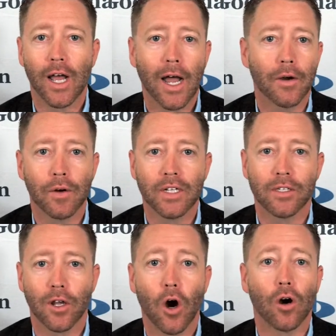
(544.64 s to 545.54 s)
high
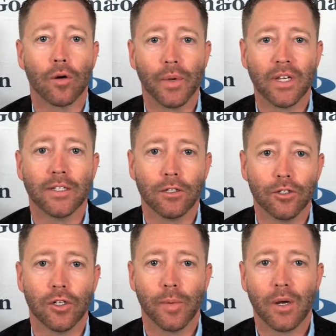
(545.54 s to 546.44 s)
risk are being
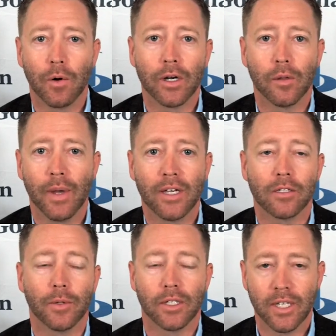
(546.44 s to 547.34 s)
diligent about wearing the
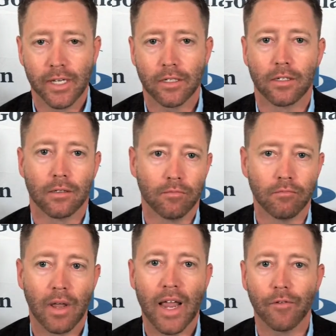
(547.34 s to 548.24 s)
mask, but it takes
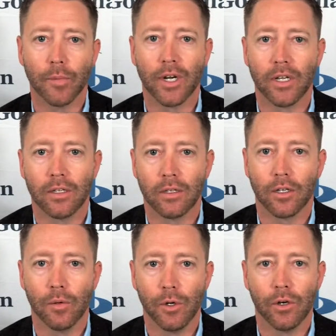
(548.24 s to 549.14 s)
everybody in the
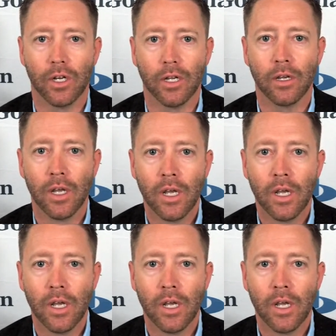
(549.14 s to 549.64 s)
community